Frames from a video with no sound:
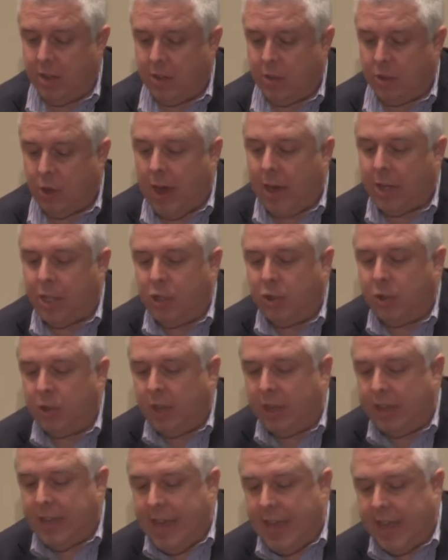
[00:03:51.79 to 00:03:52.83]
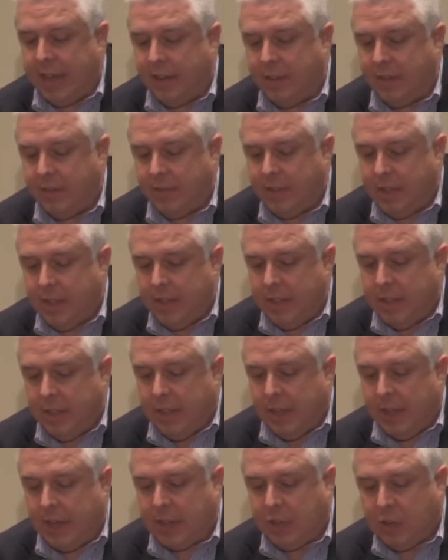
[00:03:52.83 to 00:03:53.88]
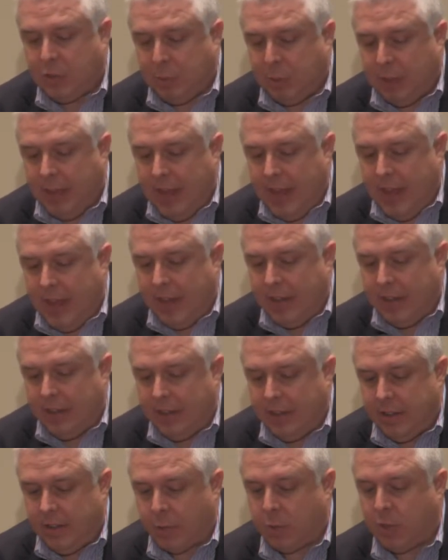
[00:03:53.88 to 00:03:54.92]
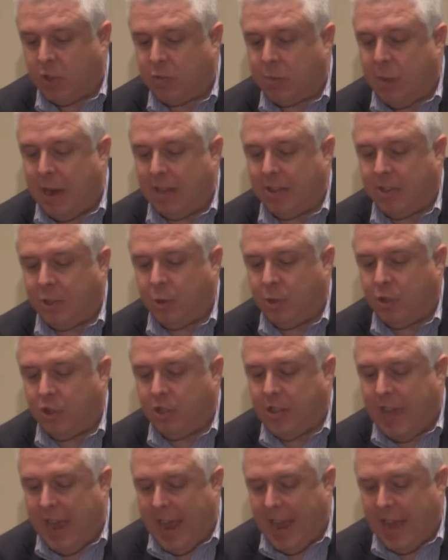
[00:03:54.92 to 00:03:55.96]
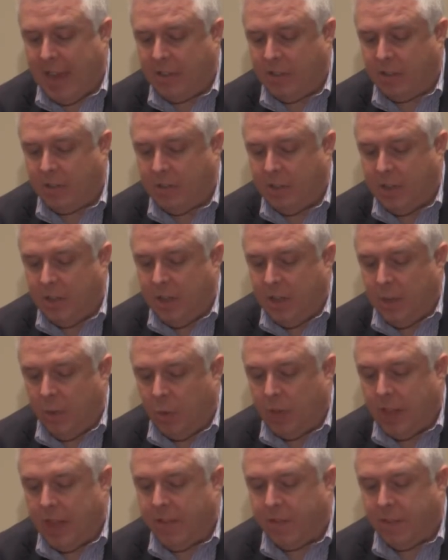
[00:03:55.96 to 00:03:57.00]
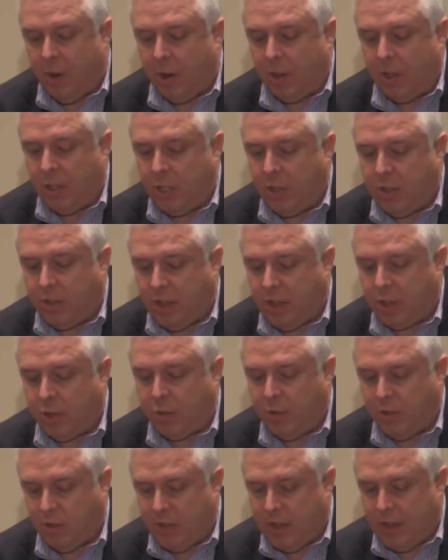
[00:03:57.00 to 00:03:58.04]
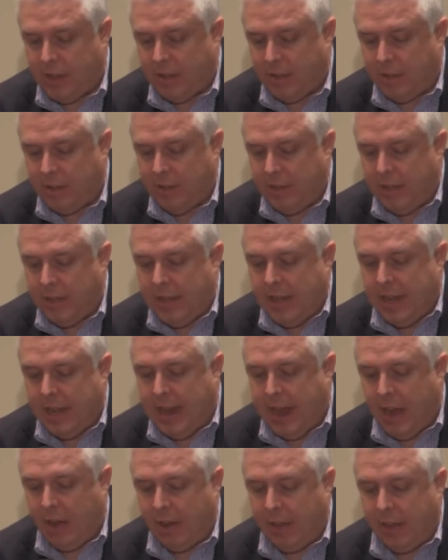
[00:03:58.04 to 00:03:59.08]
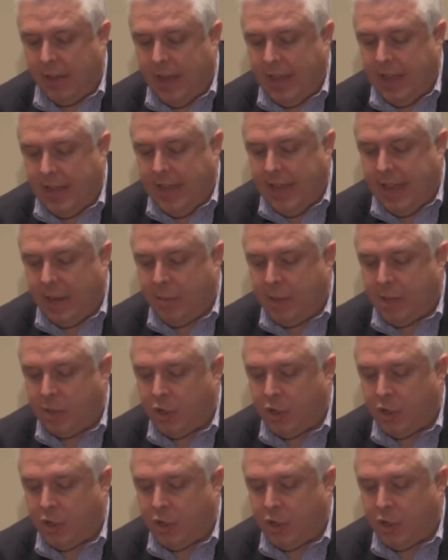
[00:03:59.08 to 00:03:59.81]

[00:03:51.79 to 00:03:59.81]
So, how can you again uh, explain the response a Christian has when they fall into sexual sin, and how can they again be